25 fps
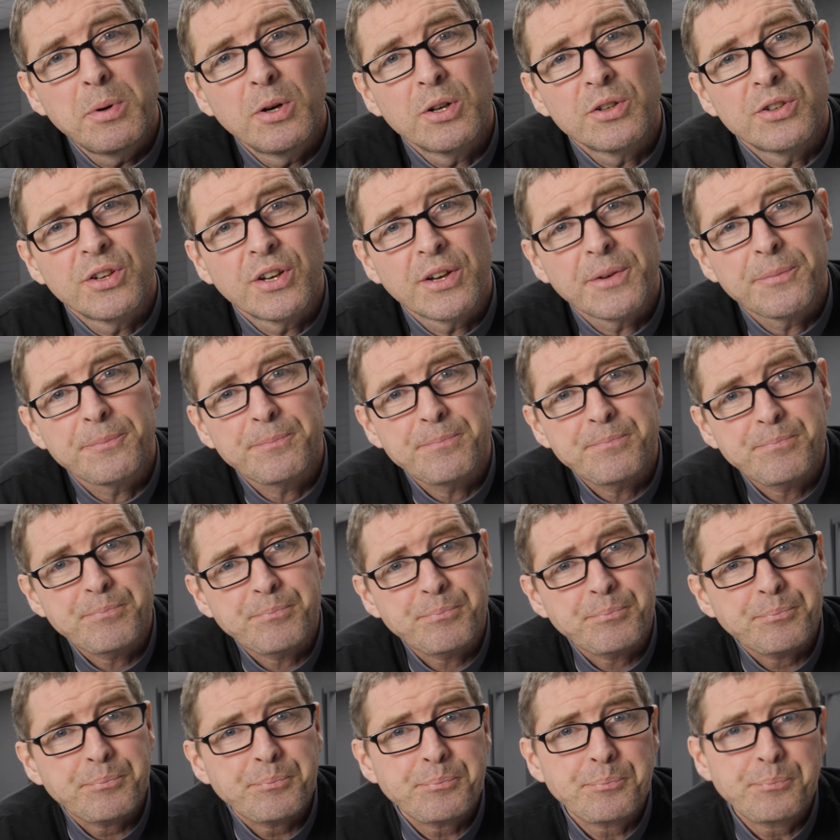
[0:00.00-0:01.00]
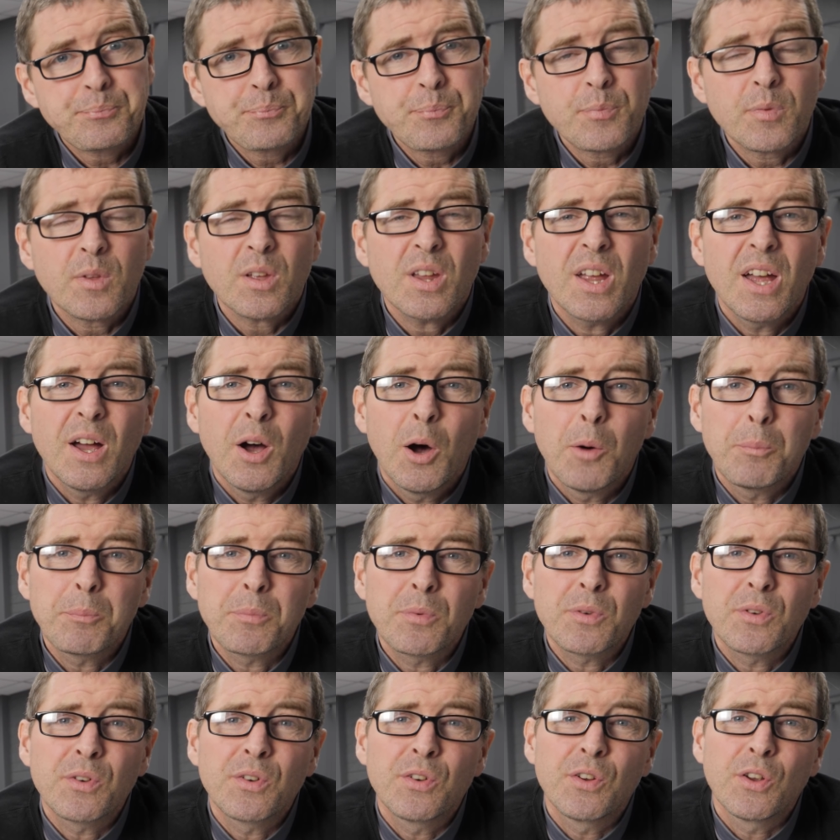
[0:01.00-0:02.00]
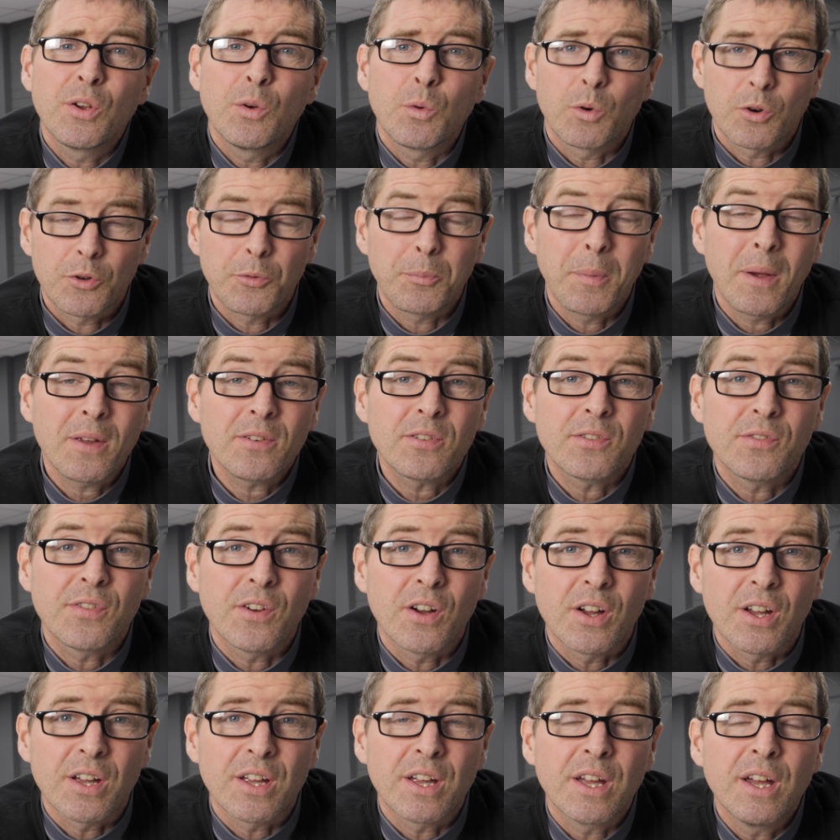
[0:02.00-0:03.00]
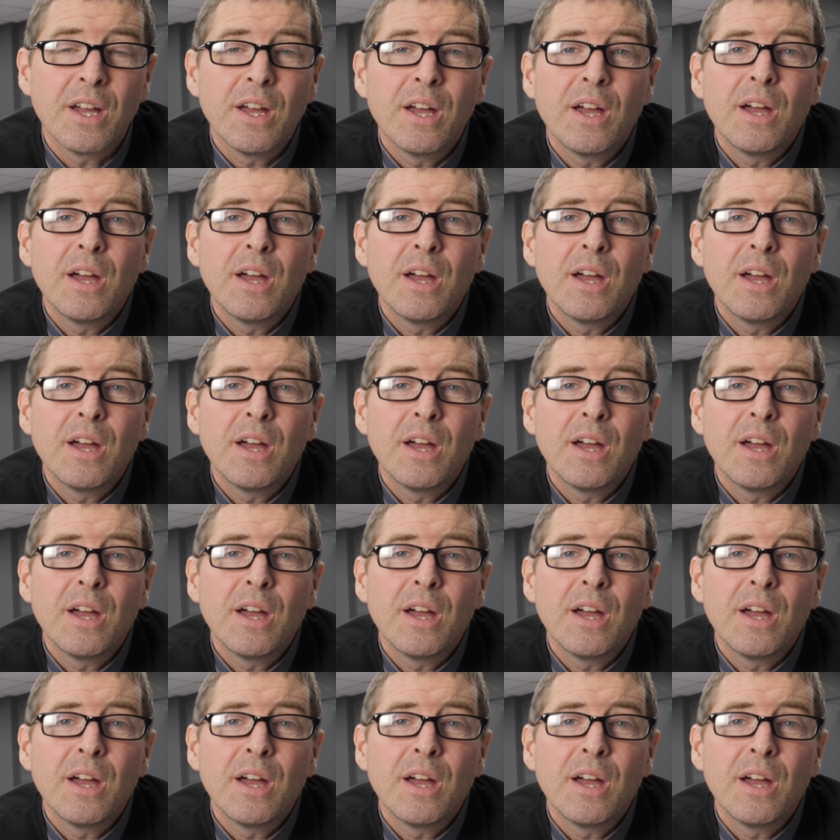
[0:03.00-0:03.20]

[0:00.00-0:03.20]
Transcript: pushing up to, or specifying,